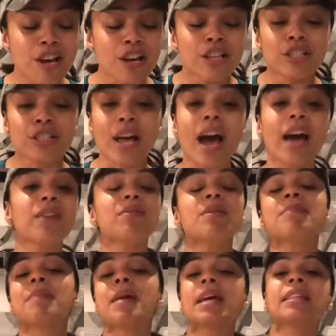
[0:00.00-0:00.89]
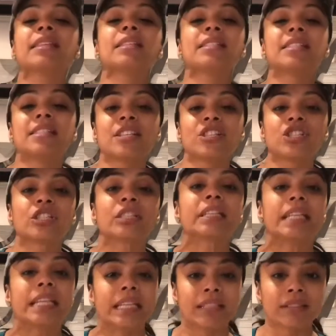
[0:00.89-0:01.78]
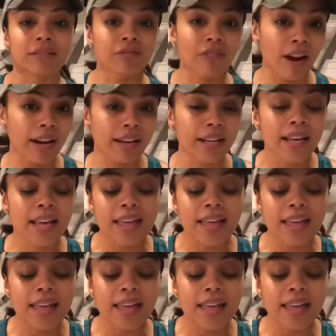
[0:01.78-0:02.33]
So how do we make this dish lean, right?